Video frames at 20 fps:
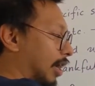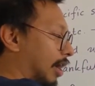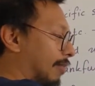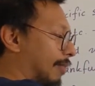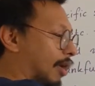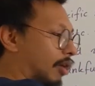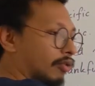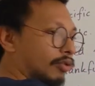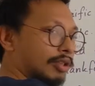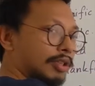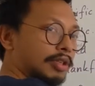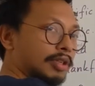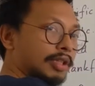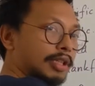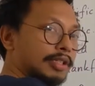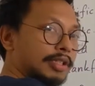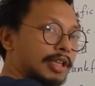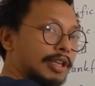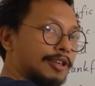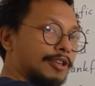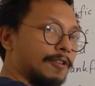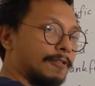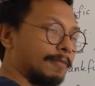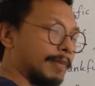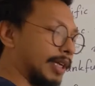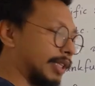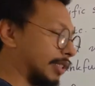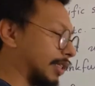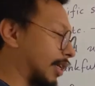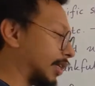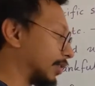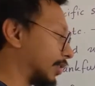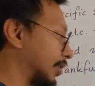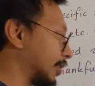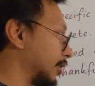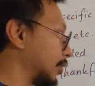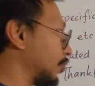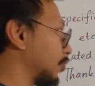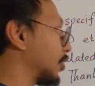about the center of mass axis,